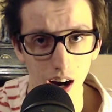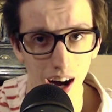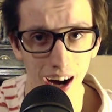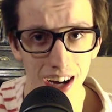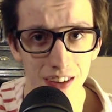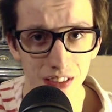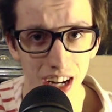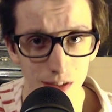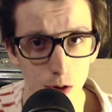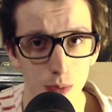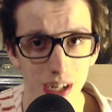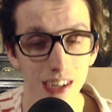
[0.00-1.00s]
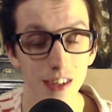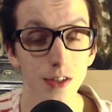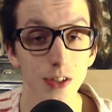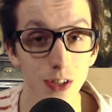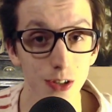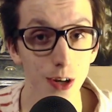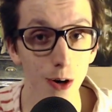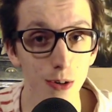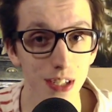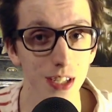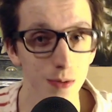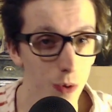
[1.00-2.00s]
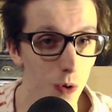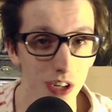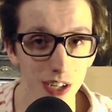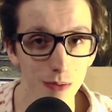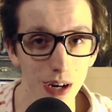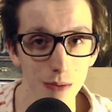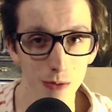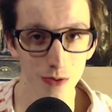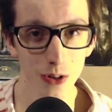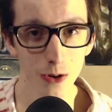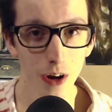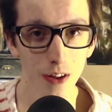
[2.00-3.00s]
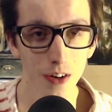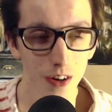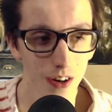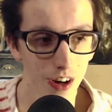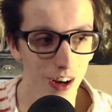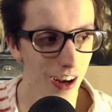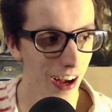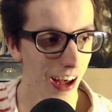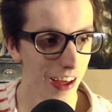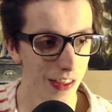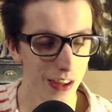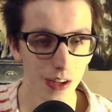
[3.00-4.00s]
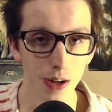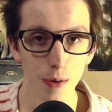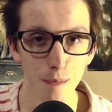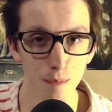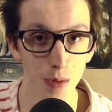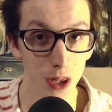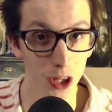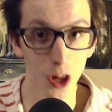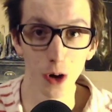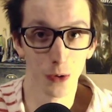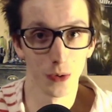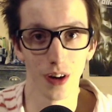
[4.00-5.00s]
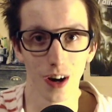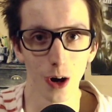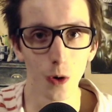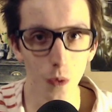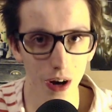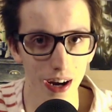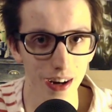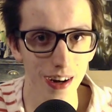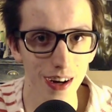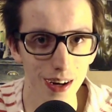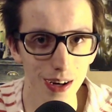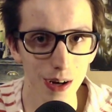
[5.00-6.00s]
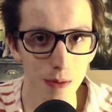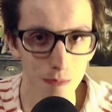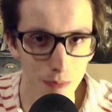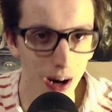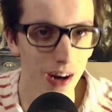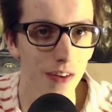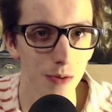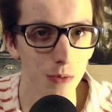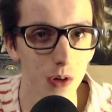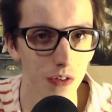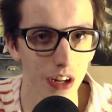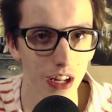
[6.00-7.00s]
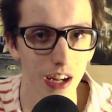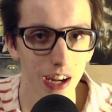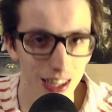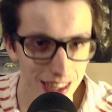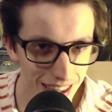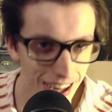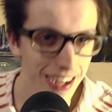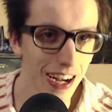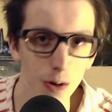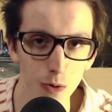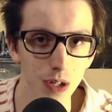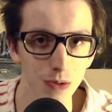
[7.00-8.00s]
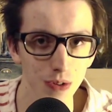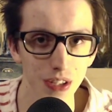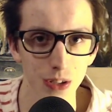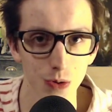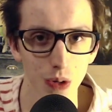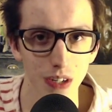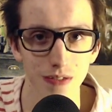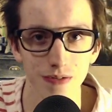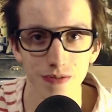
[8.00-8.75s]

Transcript: I have never been so disappointed by a movie trailer and then blown away by the movie like I was with this one.